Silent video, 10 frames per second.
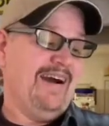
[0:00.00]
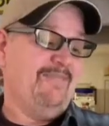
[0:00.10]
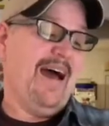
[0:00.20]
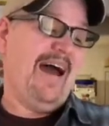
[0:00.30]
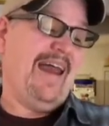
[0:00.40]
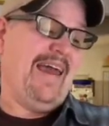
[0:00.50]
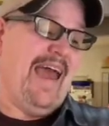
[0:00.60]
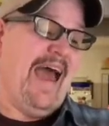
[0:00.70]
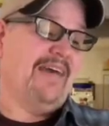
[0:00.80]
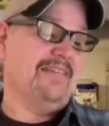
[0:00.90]
I'm not
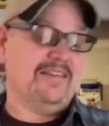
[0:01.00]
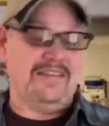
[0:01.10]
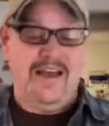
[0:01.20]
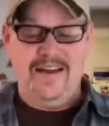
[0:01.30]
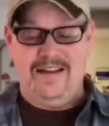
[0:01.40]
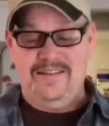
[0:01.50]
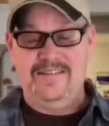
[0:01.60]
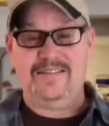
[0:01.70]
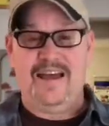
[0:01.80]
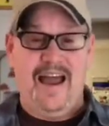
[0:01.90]
as excited because
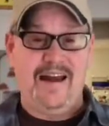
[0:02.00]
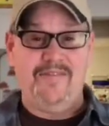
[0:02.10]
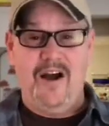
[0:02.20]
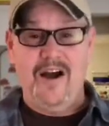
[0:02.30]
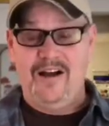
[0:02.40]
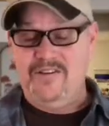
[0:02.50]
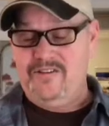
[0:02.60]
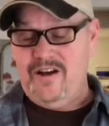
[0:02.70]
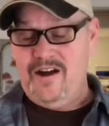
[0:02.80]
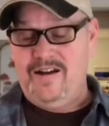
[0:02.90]
it's kind of a hunk of
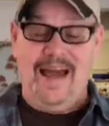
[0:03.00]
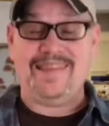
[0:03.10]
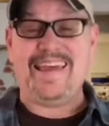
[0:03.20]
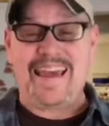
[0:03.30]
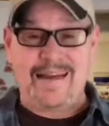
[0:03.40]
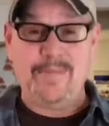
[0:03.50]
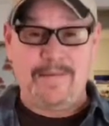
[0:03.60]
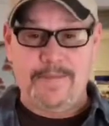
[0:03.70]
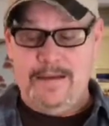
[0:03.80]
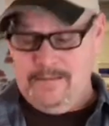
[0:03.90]
junk. I think I
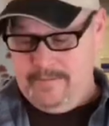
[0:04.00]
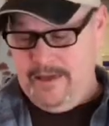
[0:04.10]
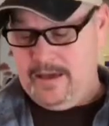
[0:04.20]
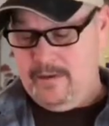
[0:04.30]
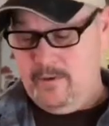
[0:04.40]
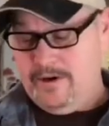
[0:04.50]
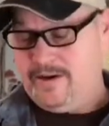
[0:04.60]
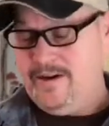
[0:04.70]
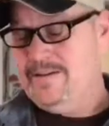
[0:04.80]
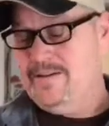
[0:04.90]
might be able to make it
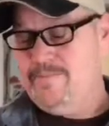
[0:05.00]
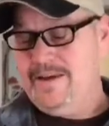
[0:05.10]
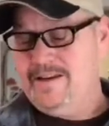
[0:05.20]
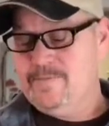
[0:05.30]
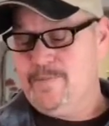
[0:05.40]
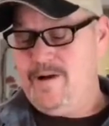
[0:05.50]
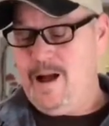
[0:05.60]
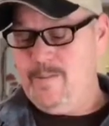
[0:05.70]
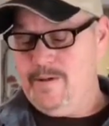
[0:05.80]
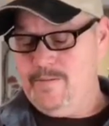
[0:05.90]
work. The biggest
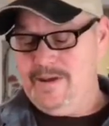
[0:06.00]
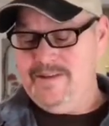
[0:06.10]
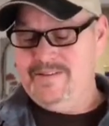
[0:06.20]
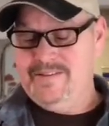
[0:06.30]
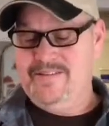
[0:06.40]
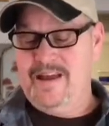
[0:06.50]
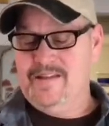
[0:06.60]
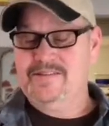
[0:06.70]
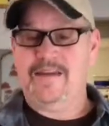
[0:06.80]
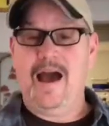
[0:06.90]
problem is it's
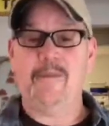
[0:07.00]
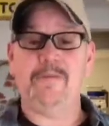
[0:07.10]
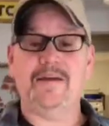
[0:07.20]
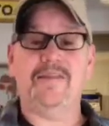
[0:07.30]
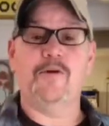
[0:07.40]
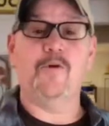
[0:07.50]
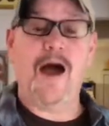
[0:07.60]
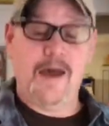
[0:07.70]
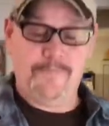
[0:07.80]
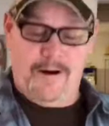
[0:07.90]
telescopic and the
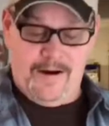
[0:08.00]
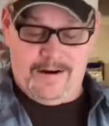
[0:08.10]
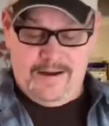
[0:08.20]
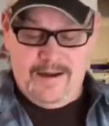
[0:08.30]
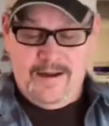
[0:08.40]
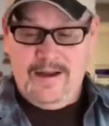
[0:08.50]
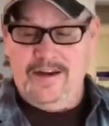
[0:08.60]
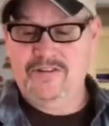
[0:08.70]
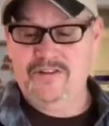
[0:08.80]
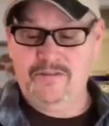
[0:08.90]
rod part,
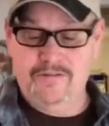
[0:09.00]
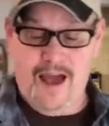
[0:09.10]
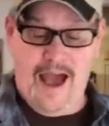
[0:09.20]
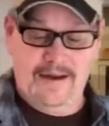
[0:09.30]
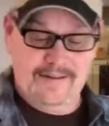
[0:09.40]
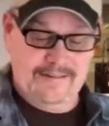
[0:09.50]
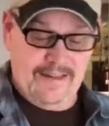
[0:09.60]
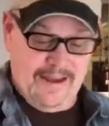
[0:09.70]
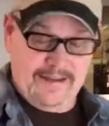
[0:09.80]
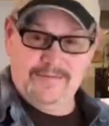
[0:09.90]
I shit you not, it's
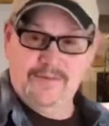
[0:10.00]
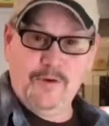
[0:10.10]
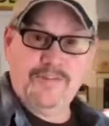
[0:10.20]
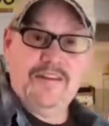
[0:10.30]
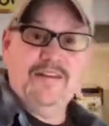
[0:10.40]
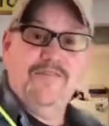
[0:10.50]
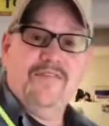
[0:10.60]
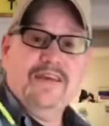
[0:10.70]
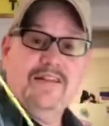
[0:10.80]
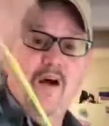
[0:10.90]
like 13
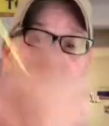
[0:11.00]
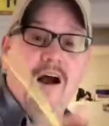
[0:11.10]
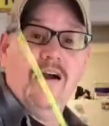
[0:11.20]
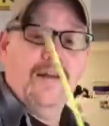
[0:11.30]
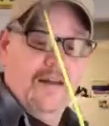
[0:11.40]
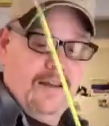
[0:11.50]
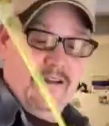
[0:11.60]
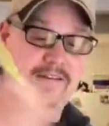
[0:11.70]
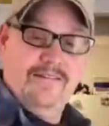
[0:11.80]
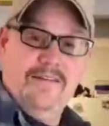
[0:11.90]
feet long.
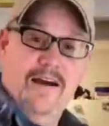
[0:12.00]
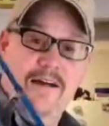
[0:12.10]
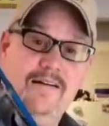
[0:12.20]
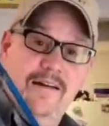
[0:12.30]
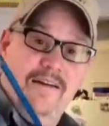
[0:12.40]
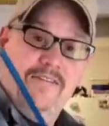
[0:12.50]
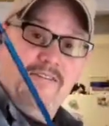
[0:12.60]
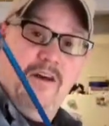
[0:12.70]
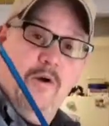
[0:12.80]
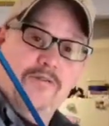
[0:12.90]
It's uh, It
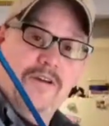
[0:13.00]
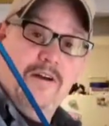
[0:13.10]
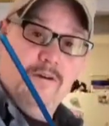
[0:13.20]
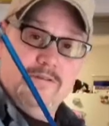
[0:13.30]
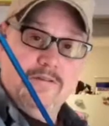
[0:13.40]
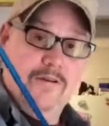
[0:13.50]
just goes and goes.